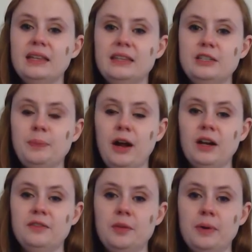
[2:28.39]
This
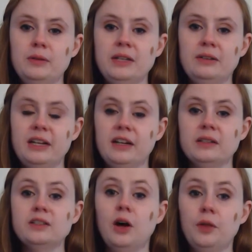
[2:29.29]
part of the bow down here
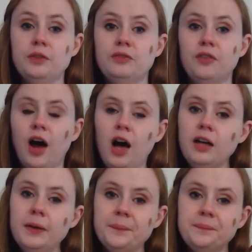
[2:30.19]
is called the
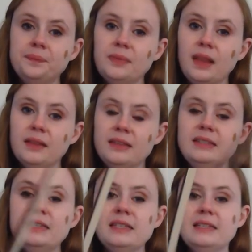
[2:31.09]
frog.
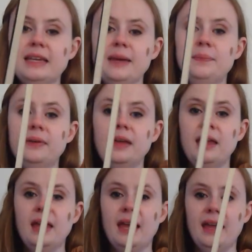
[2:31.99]
This is the tip
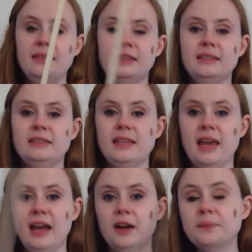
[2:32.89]
and this is the
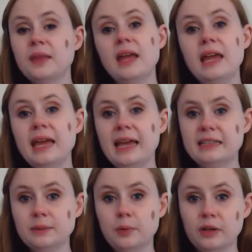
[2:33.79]
hair.
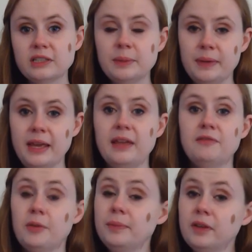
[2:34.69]
It's important to
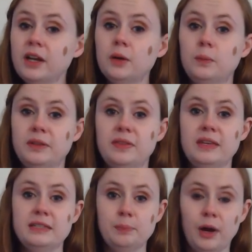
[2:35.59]
be familiar with
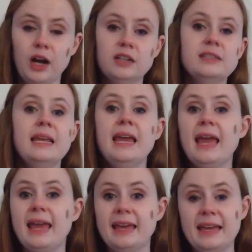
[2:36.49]
these parts
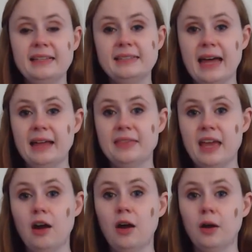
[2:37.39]
in case that
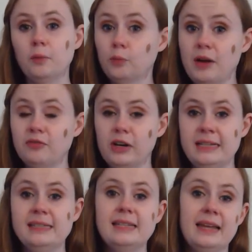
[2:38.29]
they are
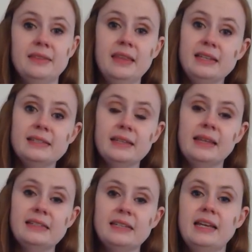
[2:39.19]
referenced in this
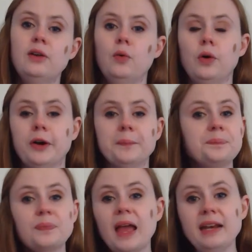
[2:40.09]
lesson
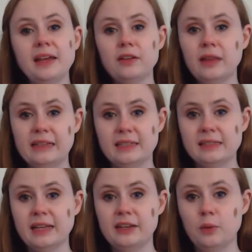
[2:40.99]
or any other
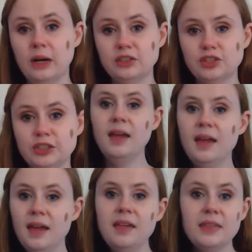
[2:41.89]
lessons that you watch.
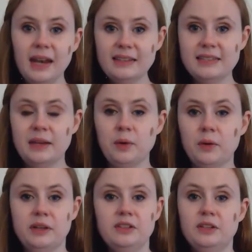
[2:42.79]
The next thing we're
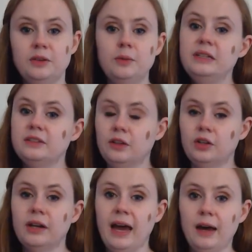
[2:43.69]
going to do is
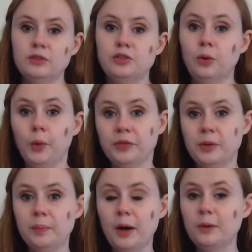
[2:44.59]
learn how to hold
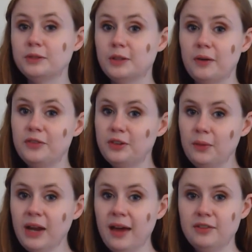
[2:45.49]
the bow. So if you
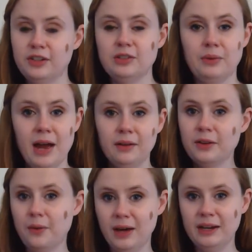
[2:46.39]
don't have yours around,
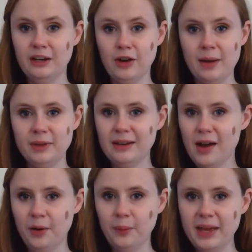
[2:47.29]
go ahead and grab it.
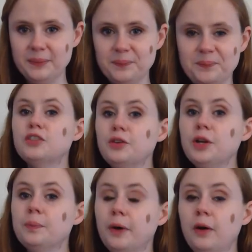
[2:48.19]
I'll wait. So
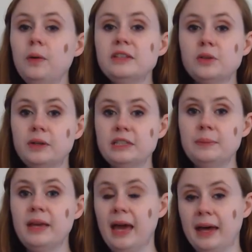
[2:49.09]
your bow is going to
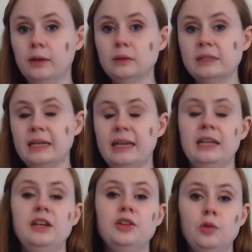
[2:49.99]
be held
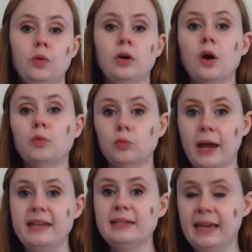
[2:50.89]
in your
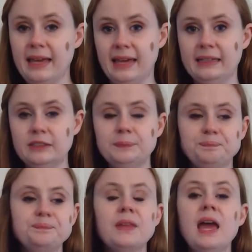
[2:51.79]
right hand.
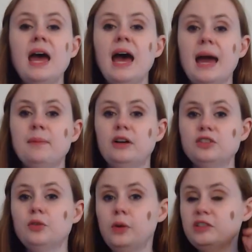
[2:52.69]
I'm
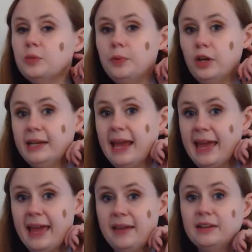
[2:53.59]
also going to put
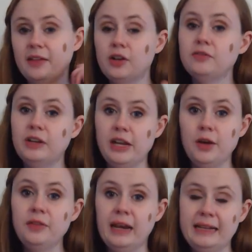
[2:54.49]
a, another
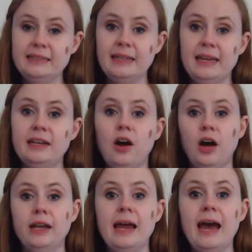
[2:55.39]
video that I did
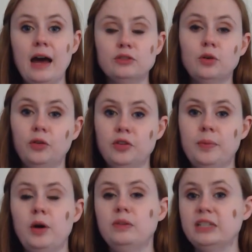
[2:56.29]
on how to hold the
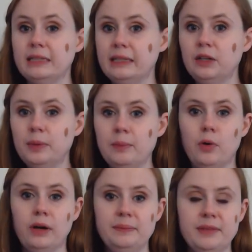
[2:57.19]
bow, which is a little bit
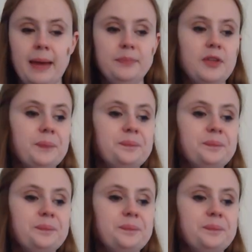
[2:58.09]
more in depth.